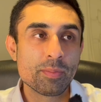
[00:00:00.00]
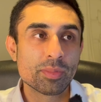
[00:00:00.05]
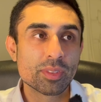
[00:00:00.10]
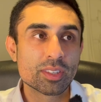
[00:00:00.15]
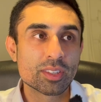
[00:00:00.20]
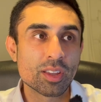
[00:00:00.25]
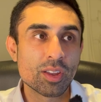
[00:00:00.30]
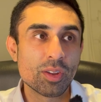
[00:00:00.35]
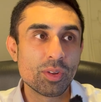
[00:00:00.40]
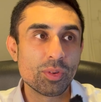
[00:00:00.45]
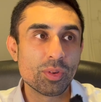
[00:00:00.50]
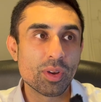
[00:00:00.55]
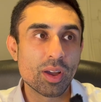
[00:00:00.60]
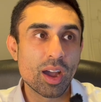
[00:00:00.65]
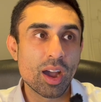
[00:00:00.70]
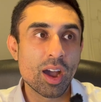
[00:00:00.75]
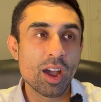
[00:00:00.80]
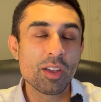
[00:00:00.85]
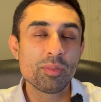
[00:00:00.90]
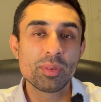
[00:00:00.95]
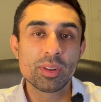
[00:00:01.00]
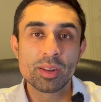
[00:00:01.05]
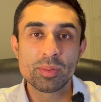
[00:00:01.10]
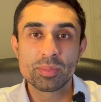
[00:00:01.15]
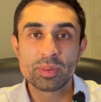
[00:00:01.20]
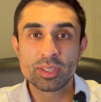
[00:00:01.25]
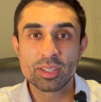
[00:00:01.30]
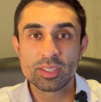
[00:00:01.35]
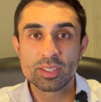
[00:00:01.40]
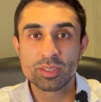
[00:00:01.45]
So I've been in
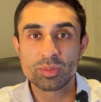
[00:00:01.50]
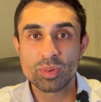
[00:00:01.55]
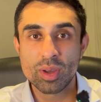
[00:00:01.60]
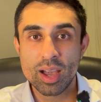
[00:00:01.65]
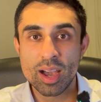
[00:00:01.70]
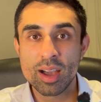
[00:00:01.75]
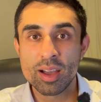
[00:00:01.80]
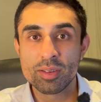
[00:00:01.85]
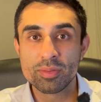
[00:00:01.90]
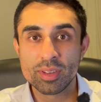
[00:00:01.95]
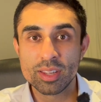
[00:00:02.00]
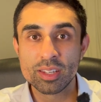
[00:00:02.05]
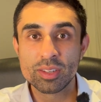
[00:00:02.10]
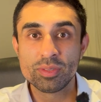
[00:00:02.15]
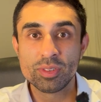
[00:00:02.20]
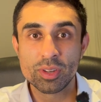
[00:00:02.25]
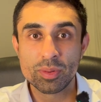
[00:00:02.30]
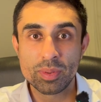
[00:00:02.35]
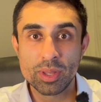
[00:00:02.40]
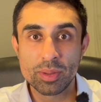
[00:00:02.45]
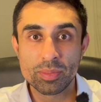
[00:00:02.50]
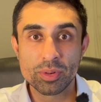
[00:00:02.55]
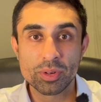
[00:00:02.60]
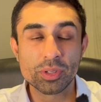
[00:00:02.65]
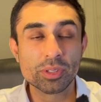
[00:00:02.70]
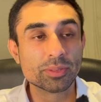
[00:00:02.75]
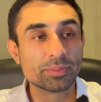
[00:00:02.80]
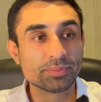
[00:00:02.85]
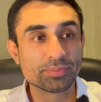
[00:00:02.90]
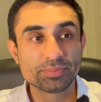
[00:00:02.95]
positions where I've interviewed
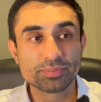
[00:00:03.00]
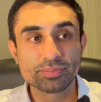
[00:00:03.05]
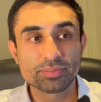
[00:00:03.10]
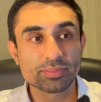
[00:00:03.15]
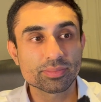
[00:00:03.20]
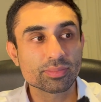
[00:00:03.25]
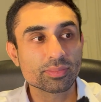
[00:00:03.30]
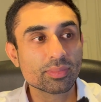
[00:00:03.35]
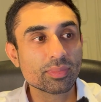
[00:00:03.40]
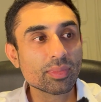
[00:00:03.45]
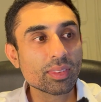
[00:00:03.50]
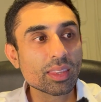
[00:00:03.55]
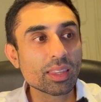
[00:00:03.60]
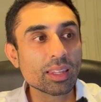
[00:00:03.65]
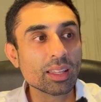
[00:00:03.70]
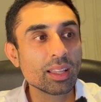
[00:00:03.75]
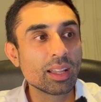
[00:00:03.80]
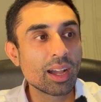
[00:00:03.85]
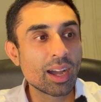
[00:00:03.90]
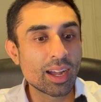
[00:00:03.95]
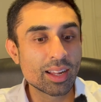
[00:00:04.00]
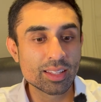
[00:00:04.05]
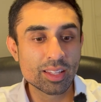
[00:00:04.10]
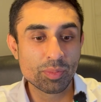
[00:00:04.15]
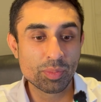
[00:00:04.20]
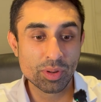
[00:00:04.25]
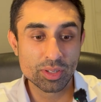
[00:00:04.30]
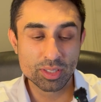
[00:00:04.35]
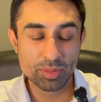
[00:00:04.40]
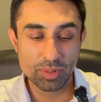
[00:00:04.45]
people and they
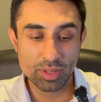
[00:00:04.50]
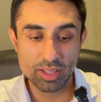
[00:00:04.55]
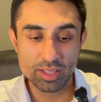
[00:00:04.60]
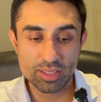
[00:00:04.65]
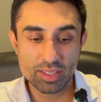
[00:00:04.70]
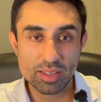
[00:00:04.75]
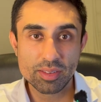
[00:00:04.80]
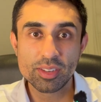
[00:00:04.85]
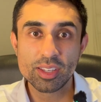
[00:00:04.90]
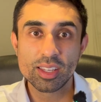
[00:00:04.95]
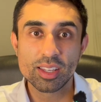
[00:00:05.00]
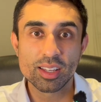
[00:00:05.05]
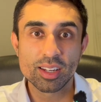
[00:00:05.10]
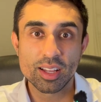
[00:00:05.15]
put someone on their CV, and